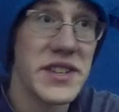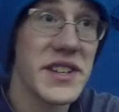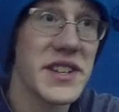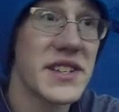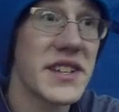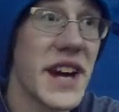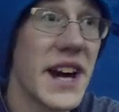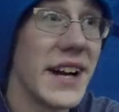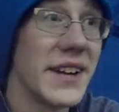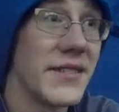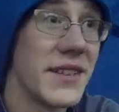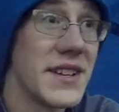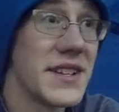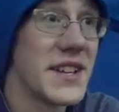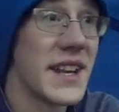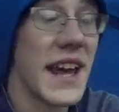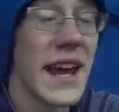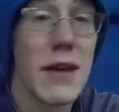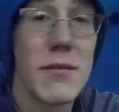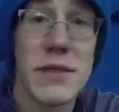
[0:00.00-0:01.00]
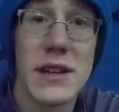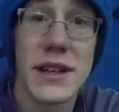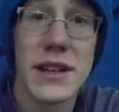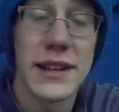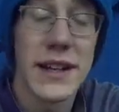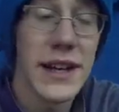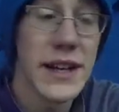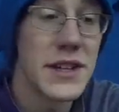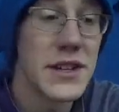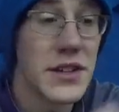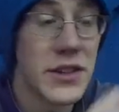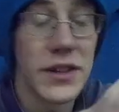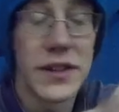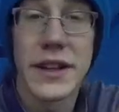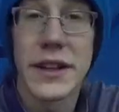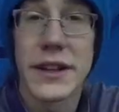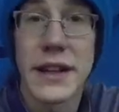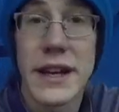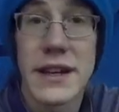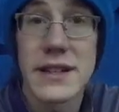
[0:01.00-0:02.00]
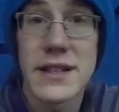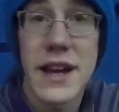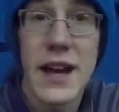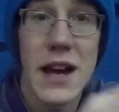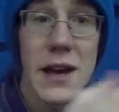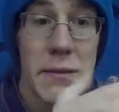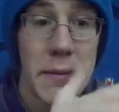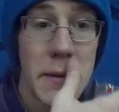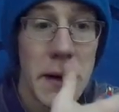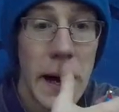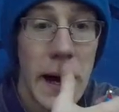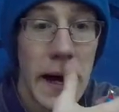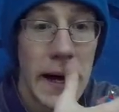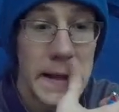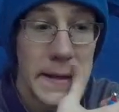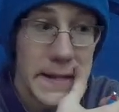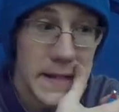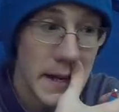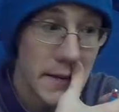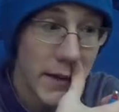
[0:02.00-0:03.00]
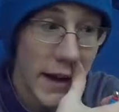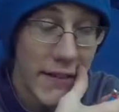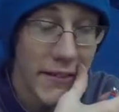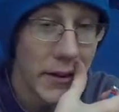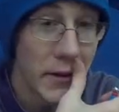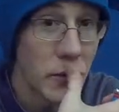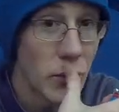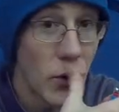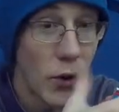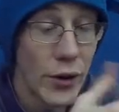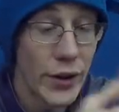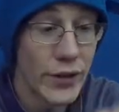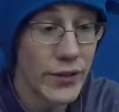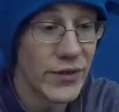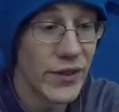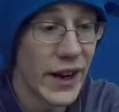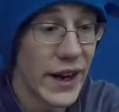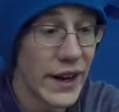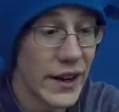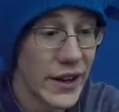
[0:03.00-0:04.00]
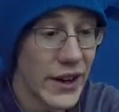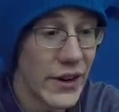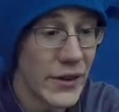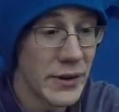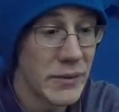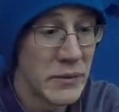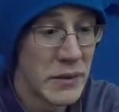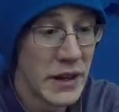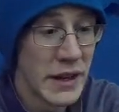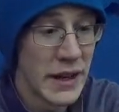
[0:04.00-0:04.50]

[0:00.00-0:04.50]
this kind of as an ambient light during the nighttime instead of having a roaring fire going.